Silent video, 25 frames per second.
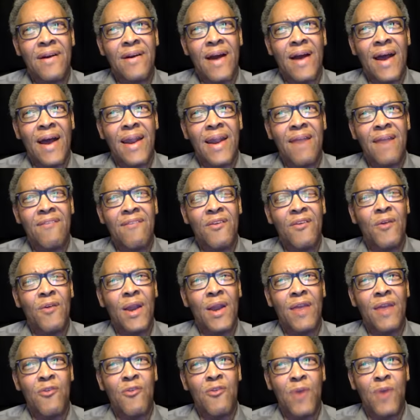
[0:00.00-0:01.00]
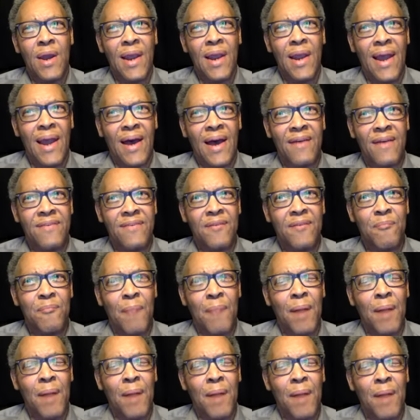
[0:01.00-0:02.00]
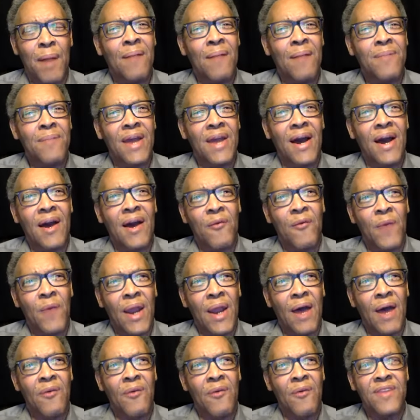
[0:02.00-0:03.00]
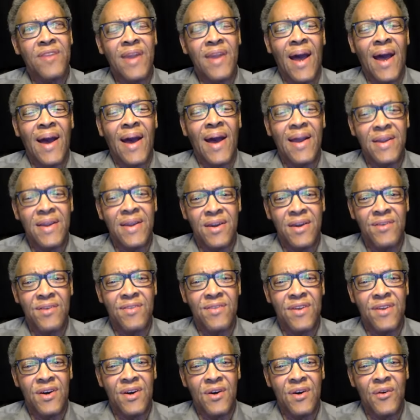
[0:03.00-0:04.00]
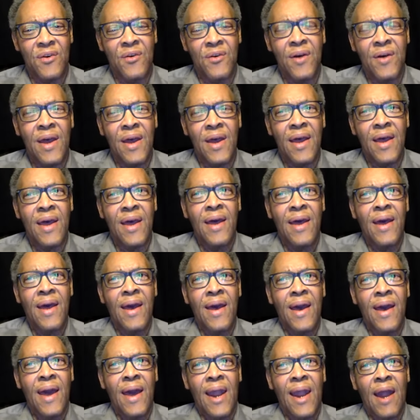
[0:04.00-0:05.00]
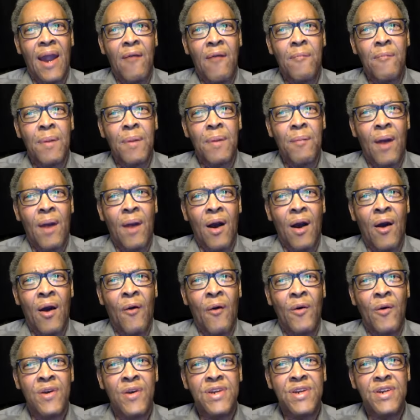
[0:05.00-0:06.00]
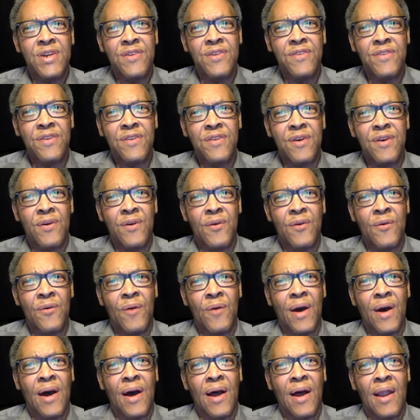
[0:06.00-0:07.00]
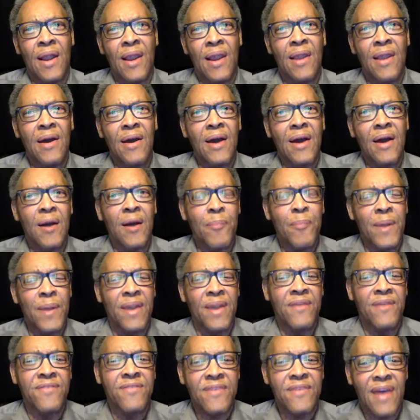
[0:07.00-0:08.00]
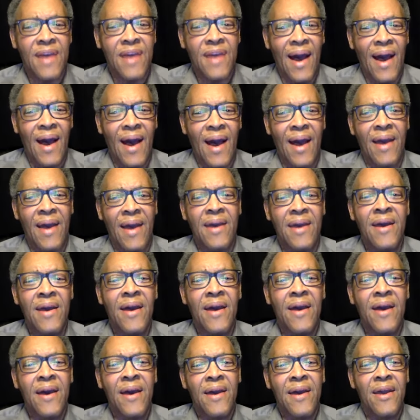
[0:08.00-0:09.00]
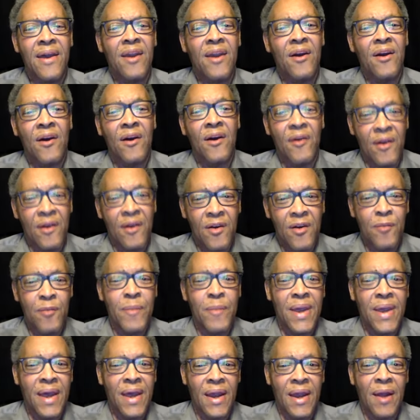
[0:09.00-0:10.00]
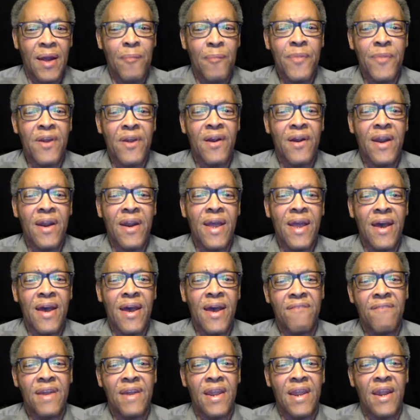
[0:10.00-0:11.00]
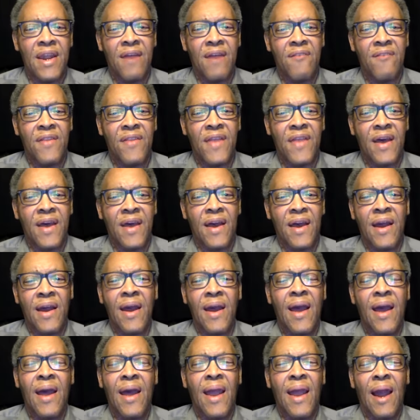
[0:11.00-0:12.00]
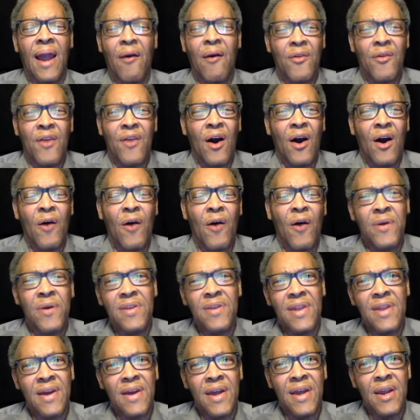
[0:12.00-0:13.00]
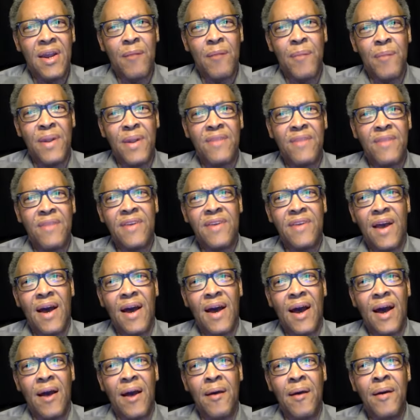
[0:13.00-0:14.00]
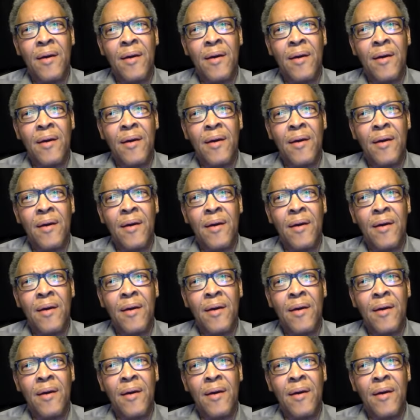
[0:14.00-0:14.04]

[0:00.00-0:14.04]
I never really realized it. My mom died when I was nine years old, and I remember I always used to uh, look up in the sky, you know, her being up there in heaven and everything. And I was always looking up in the sky,